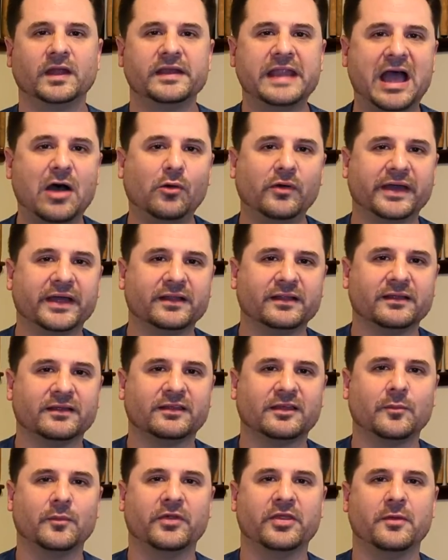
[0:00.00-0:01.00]
Now we'll get into
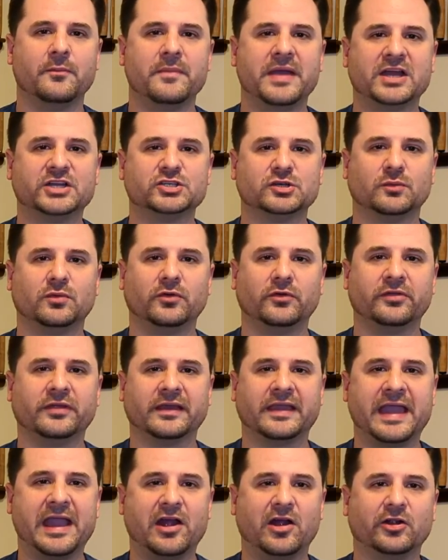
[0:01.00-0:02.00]
some of the measurables
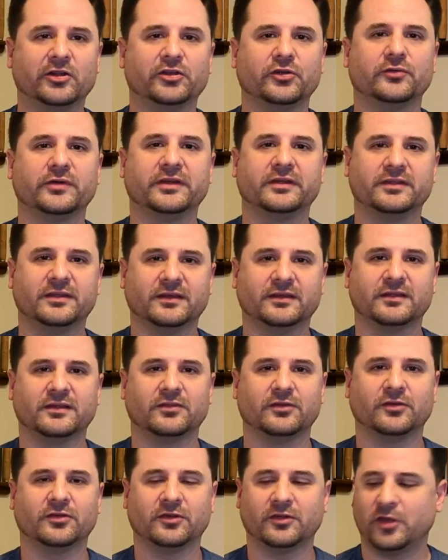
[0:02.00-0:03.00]
and characteristics
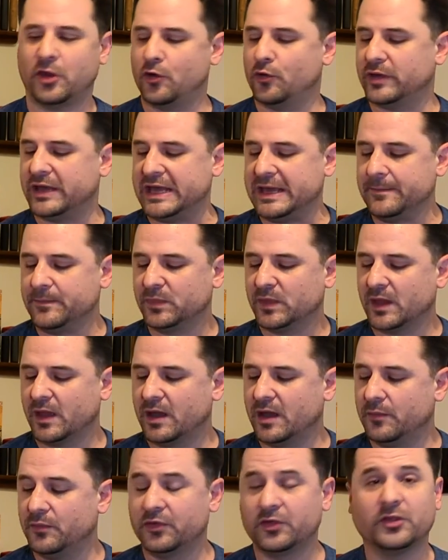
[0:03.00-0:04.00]
of the Satoki.
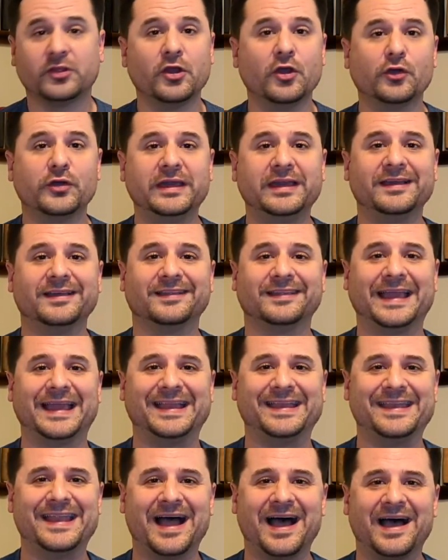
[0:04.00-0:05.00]
The Satoki is
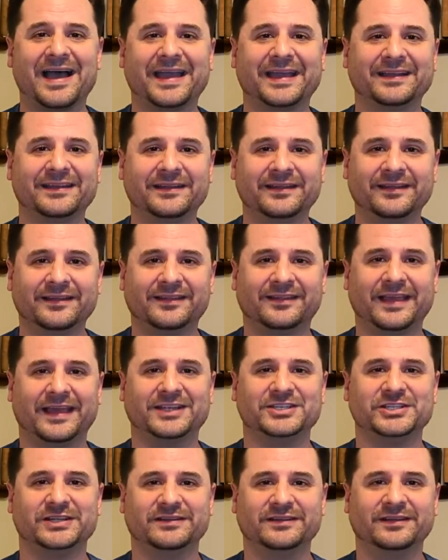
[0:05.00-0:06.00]
a
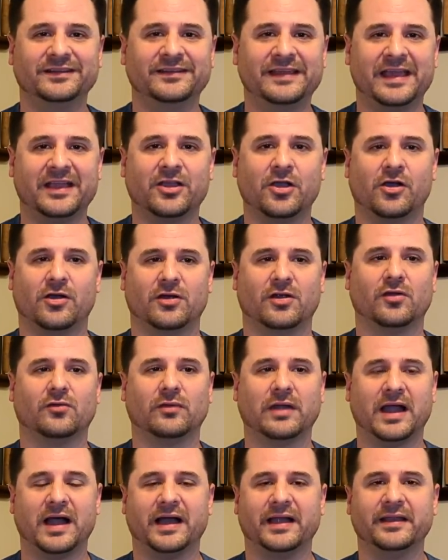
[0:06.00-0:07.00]
9-sectioned Tenkara
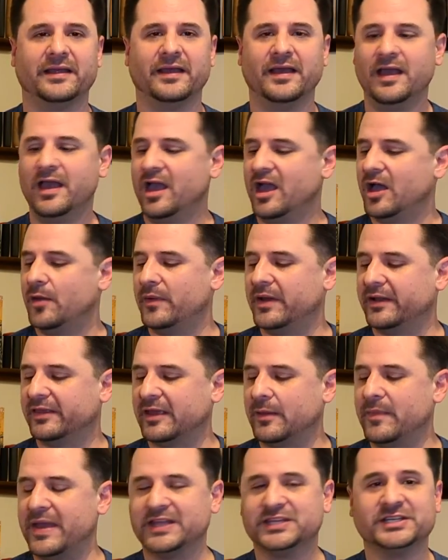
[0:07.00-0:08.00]
rod. And
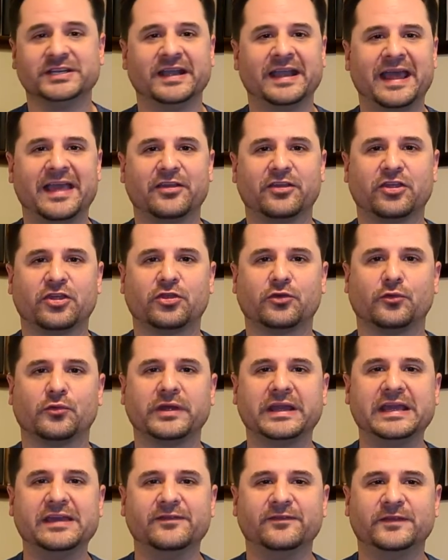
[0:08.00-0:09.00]
as I mentioned, it has
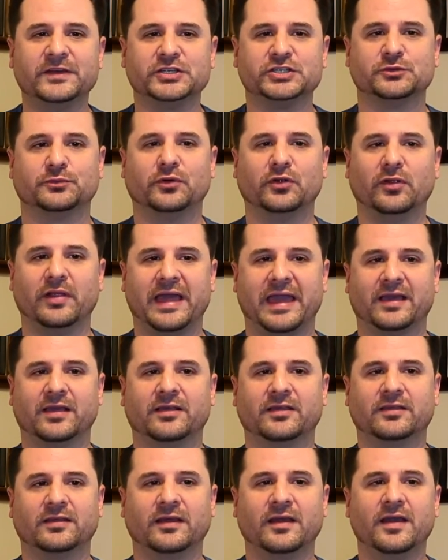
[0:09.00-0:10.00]
3 fishable
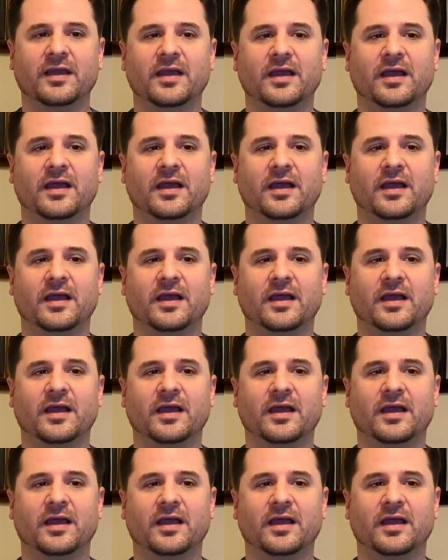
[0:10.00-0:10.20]
lengths,